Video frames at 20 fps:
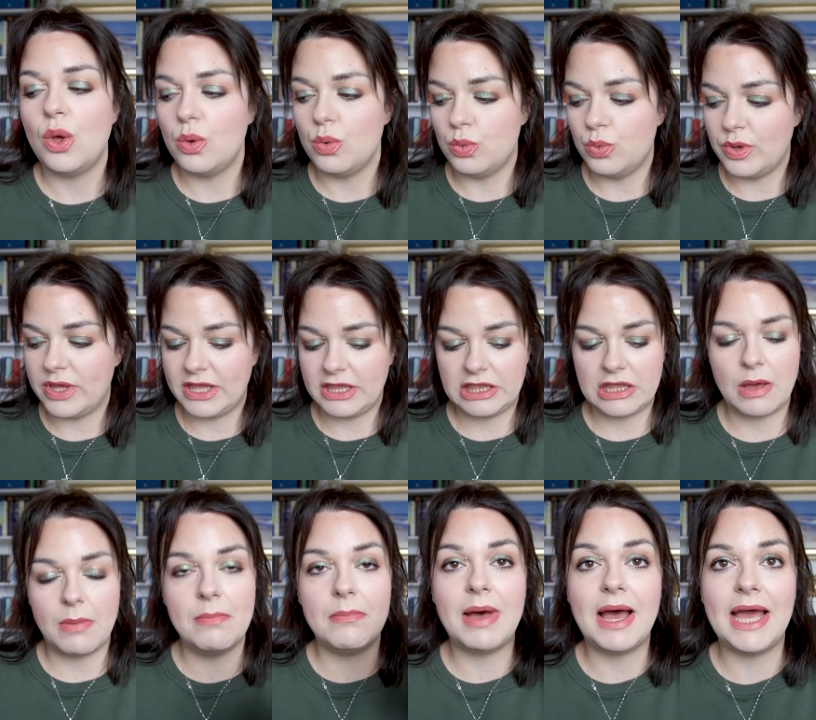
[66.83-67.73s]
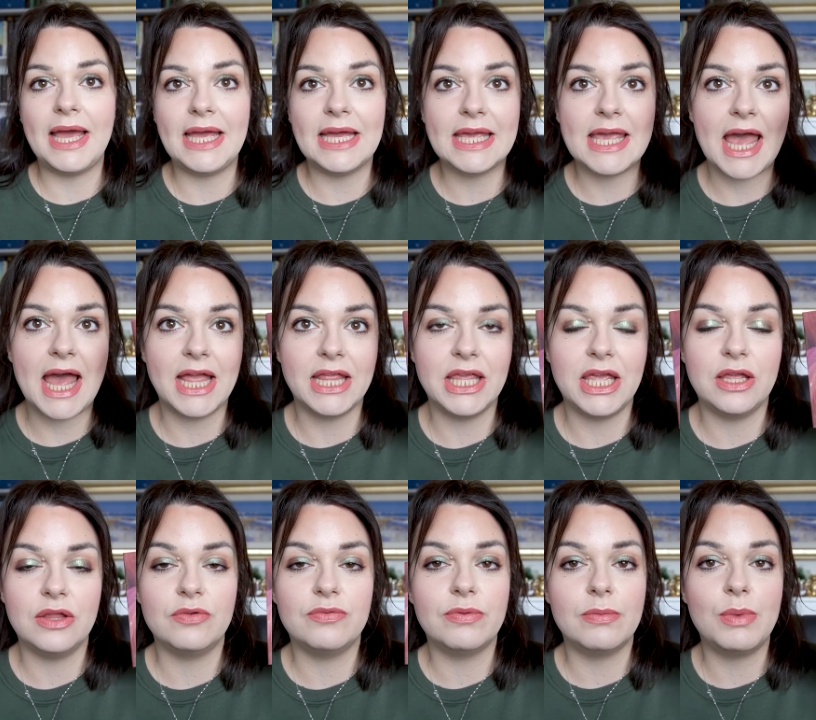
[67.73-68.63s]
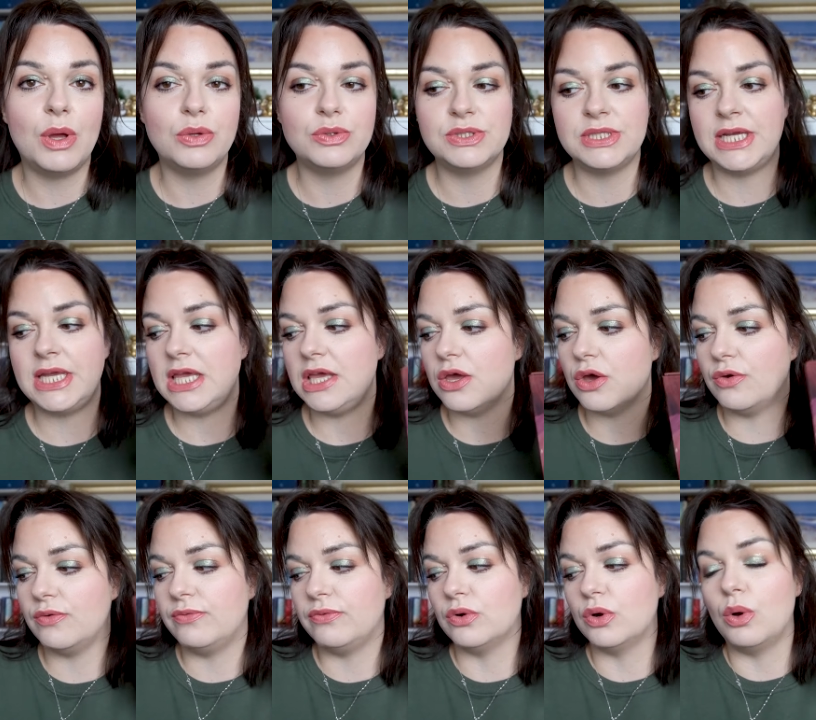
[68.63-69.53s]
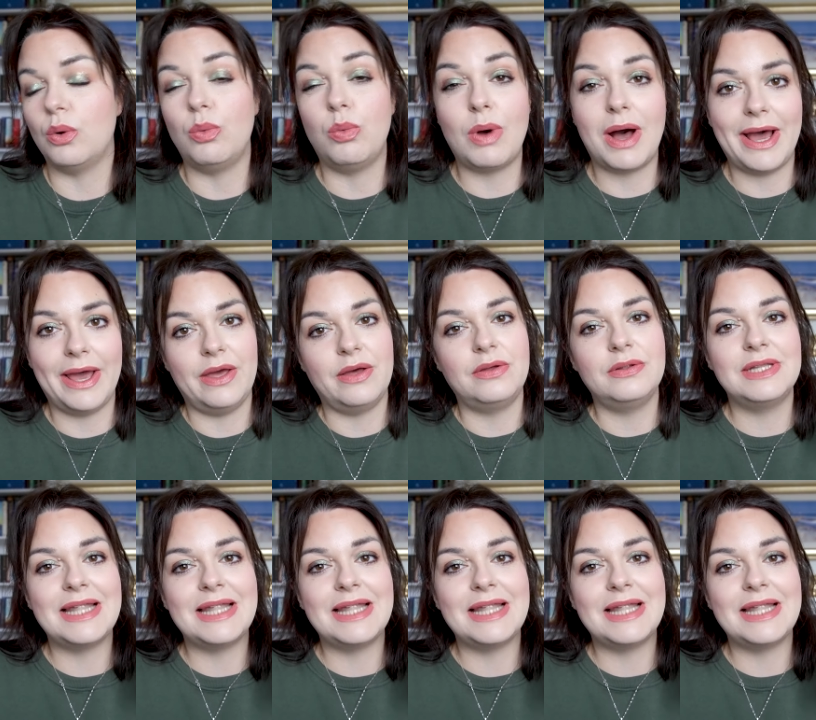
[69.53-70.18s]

with my Canyon from Alter Ego for a while.